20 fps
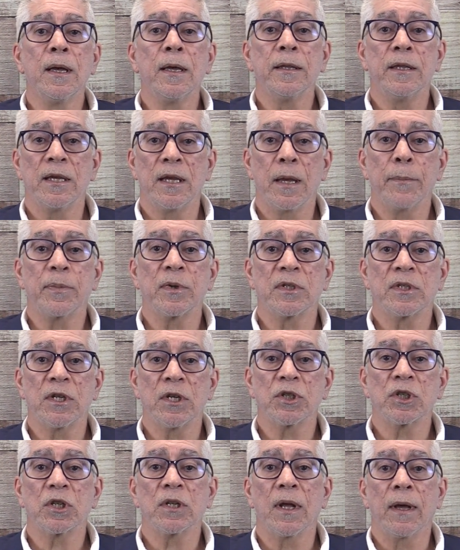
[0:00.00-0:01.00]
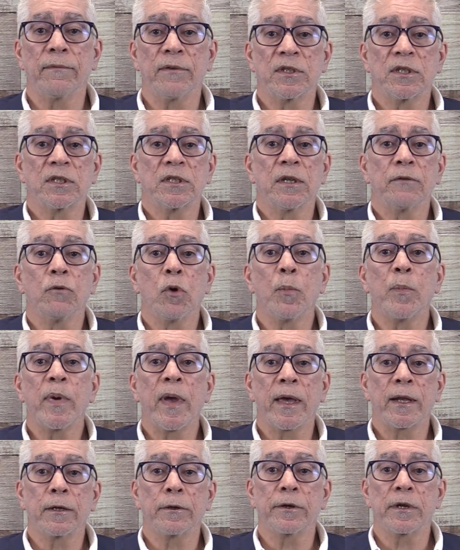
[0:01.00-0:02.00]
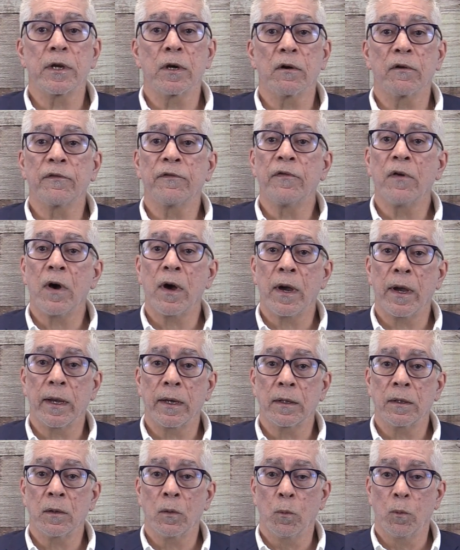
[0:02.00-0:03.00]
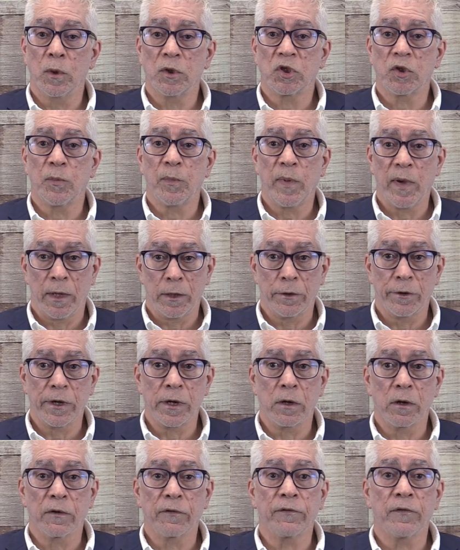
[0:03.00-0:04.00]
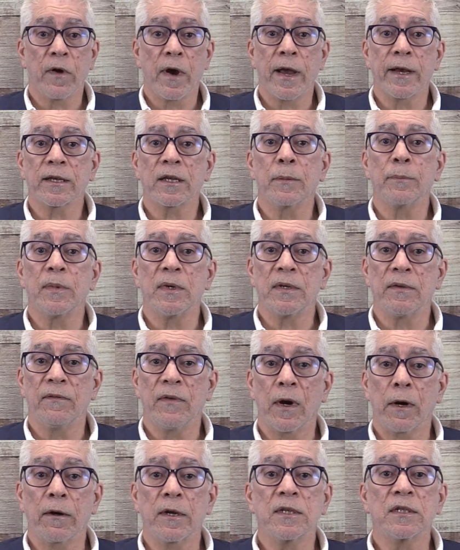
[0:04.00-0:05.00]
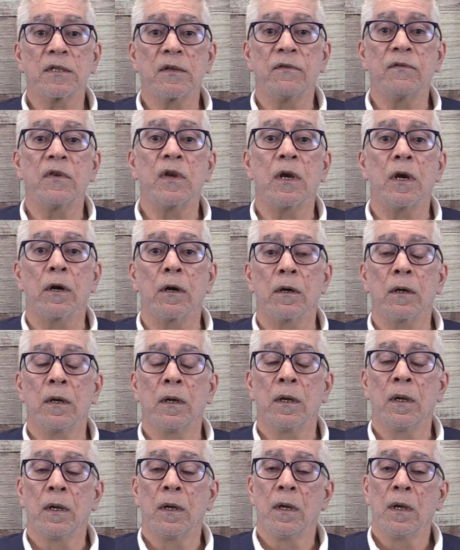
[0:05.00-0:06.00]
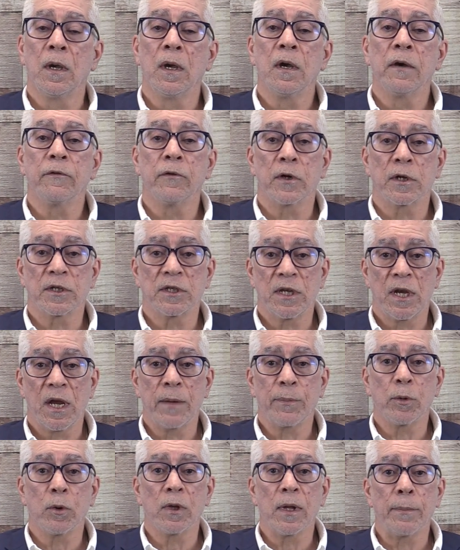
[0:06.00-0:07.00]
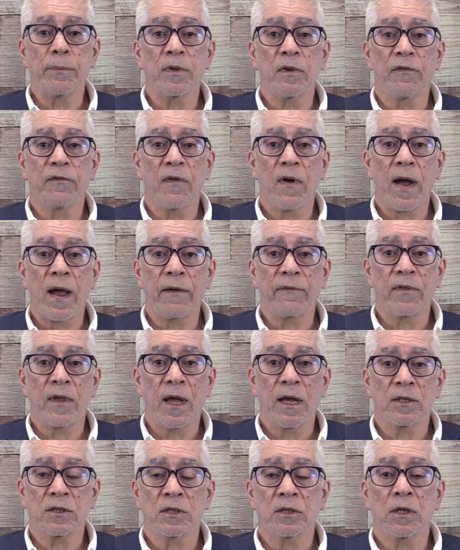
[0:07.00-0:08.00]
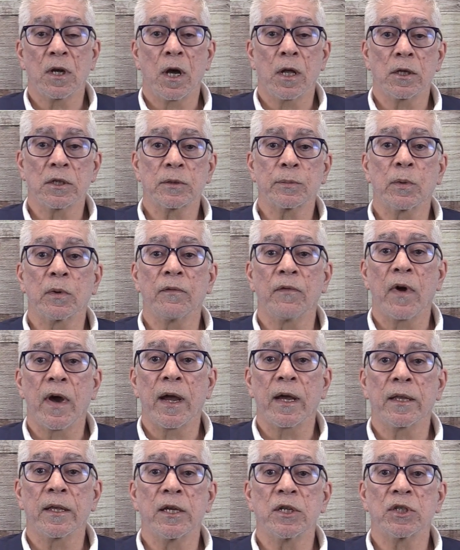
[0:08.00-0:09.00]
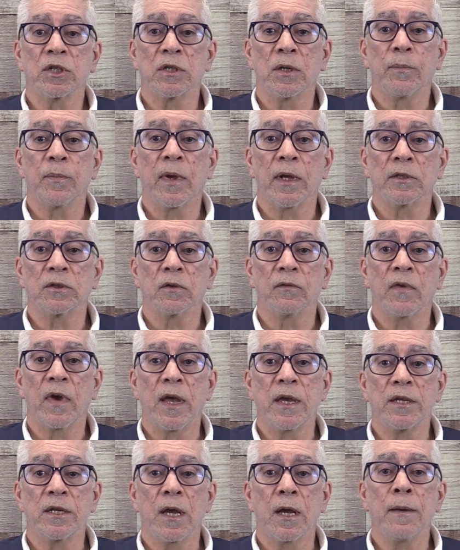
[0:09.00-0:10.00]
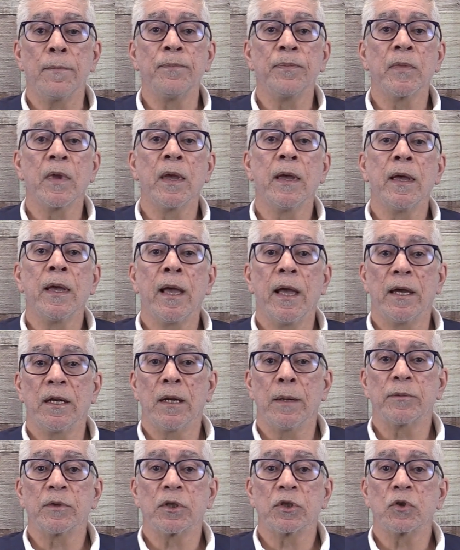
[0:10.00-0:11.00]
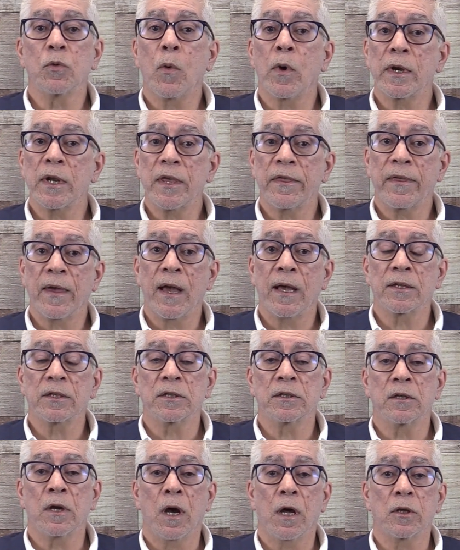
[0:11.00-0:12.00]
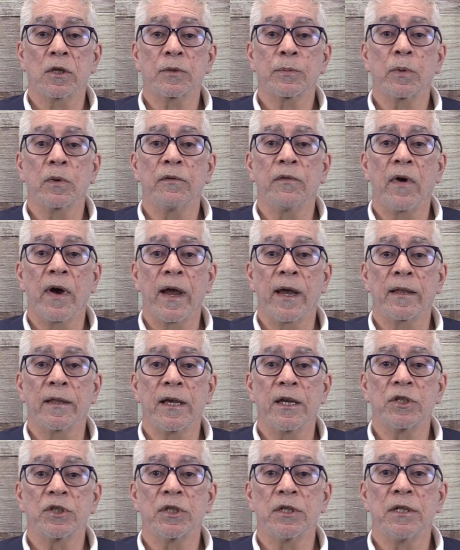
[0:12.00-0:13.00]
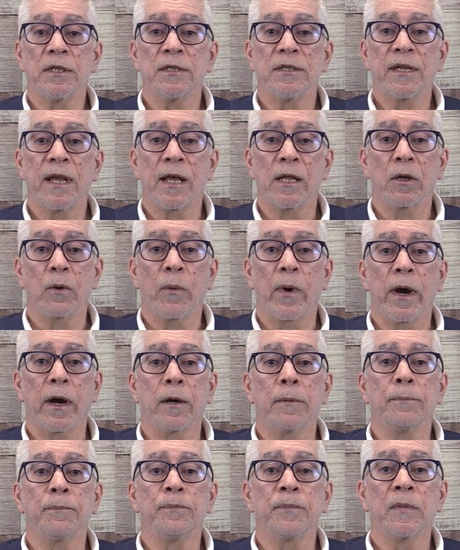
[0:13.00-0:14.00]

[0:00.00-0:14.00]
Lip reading: the imposition of a civil penalty or fine, which penalty or fine can be very severe. For example, up to $5,000 per violation in Pennsylvania and up to $20,000 per violation in Delaware.